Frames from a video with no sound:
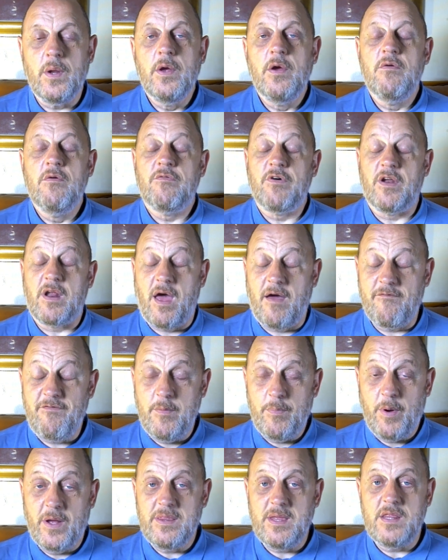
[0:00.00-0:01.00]
for
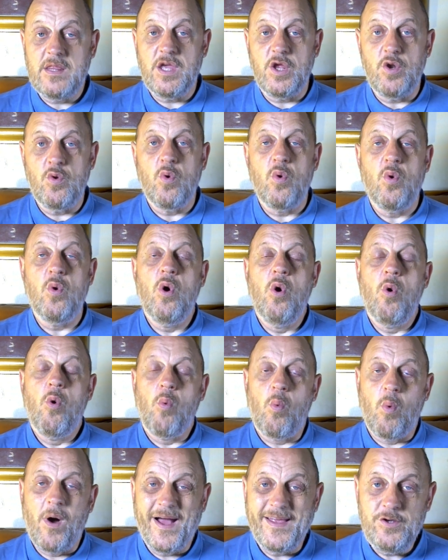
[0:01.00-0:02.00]
everybody to know
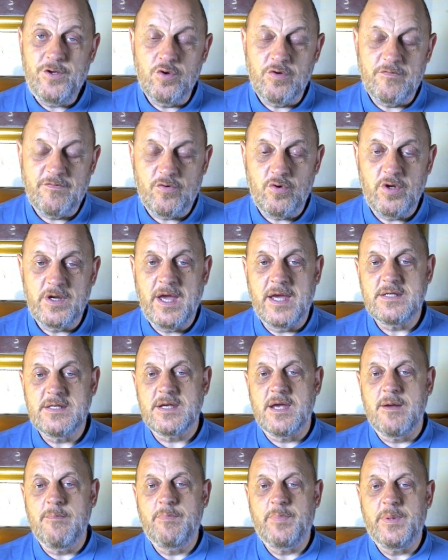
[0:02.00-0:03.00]
why you're voting
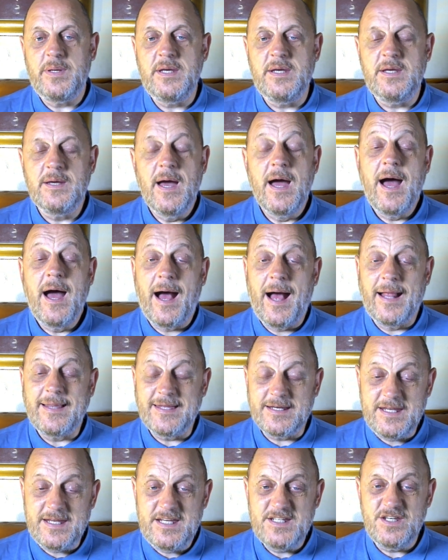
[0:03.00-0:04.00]
SNP, and the
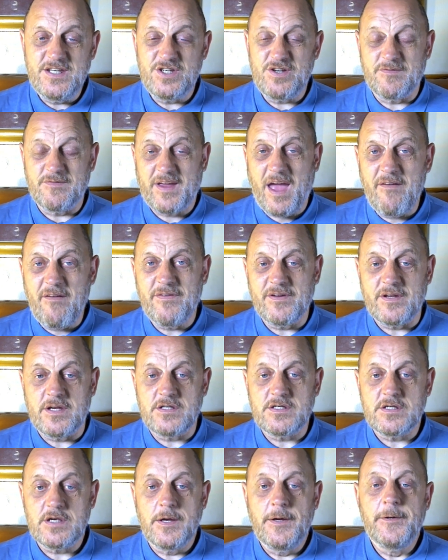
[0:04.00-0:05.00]
reasons you've given us
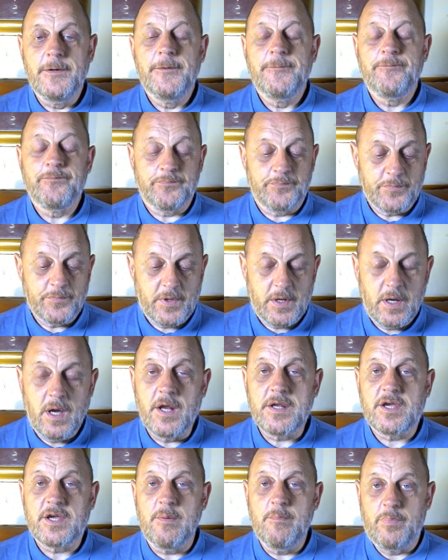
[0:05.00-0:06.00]
are
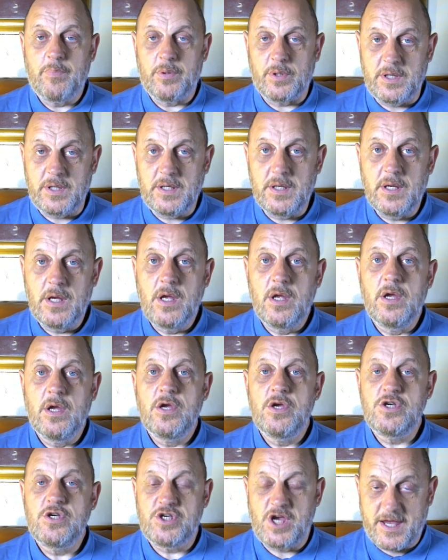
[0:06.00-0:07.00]
complete
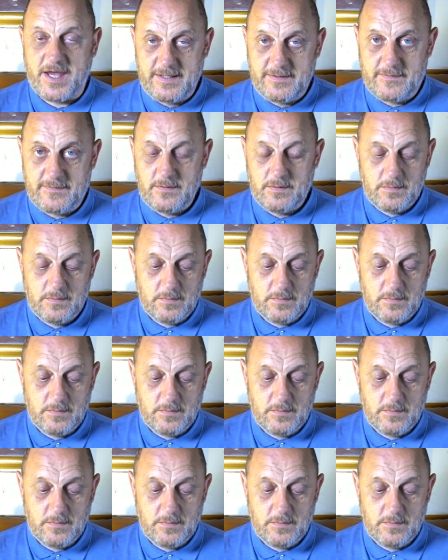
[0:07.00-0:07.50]
shite,